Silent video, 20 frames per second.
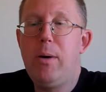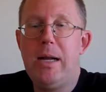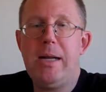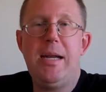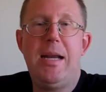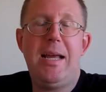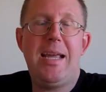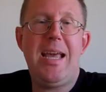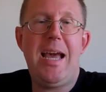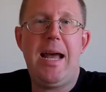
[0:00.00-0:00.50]

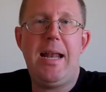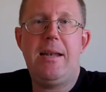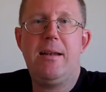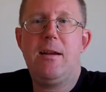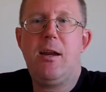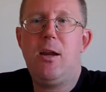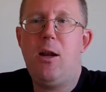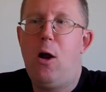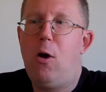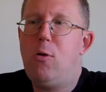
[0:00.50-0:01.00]
But
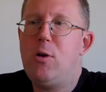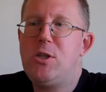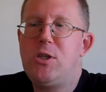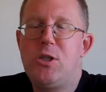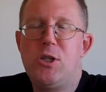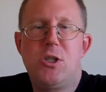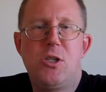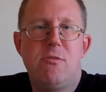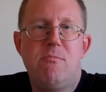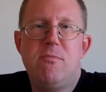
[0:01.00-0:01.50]
again, you know, it
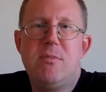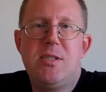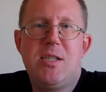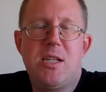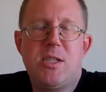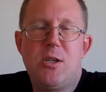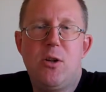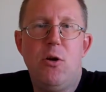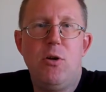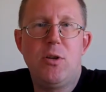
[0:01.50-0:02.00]
just
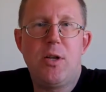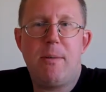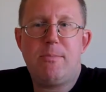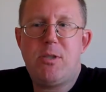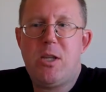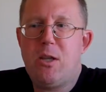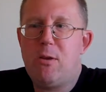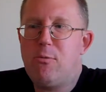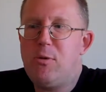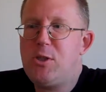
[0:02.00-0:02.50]
doesn't hold up
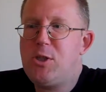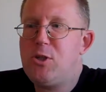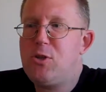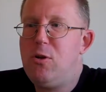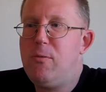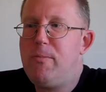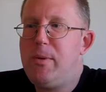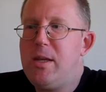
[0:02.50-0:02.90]
to the original,